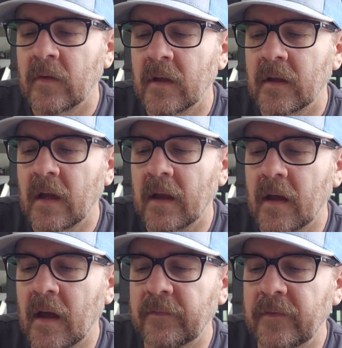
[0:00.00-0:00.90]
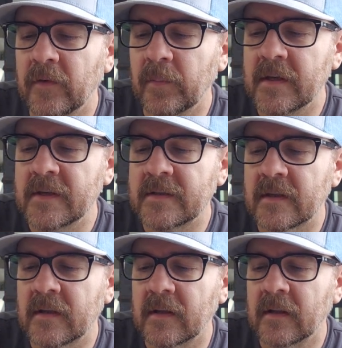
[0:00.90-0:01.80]
Yeah, and I filmed
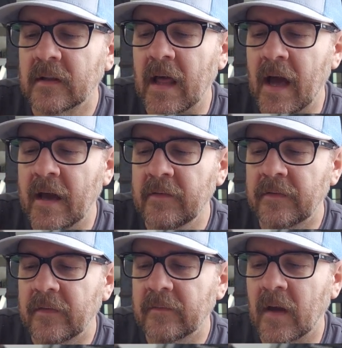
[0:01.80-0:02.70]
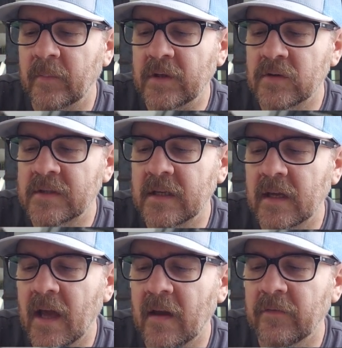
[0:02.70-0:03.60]
these live. I mean, you're
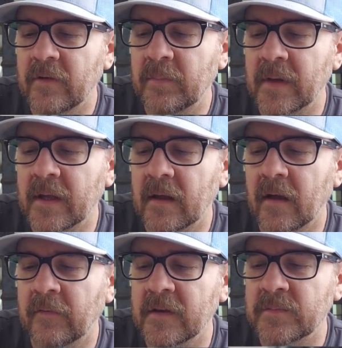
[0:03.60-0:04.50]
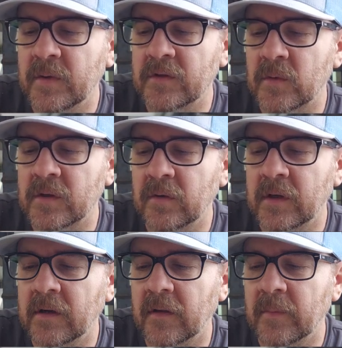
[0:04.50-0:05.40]
seeing every bit of these builds we're doing
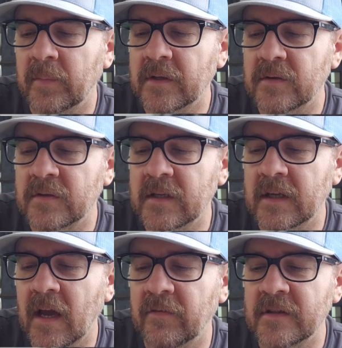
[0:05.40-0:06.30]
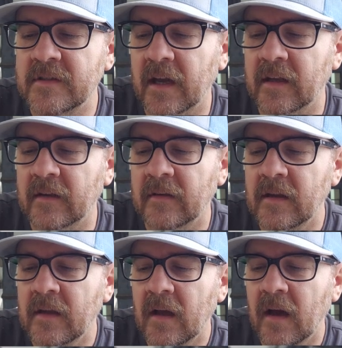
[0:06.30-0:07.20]
here on the bench. You're seeing every second.
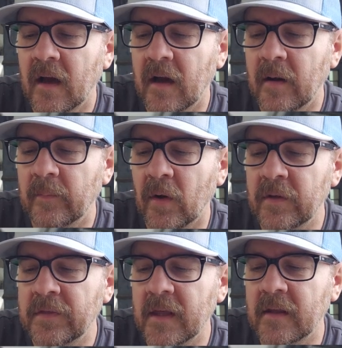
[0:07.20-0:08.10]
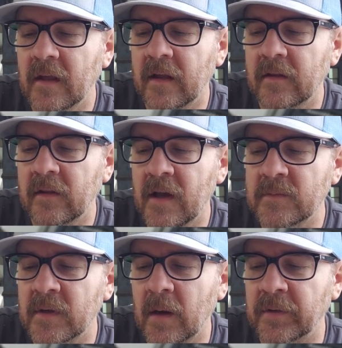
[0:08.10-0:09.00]
The only thing, there
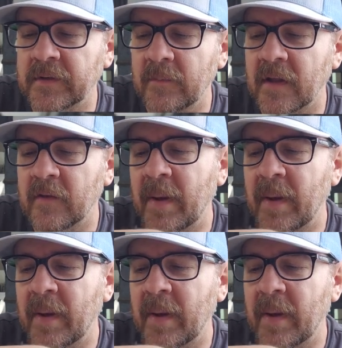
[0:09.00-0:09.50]
has been a couple of times I've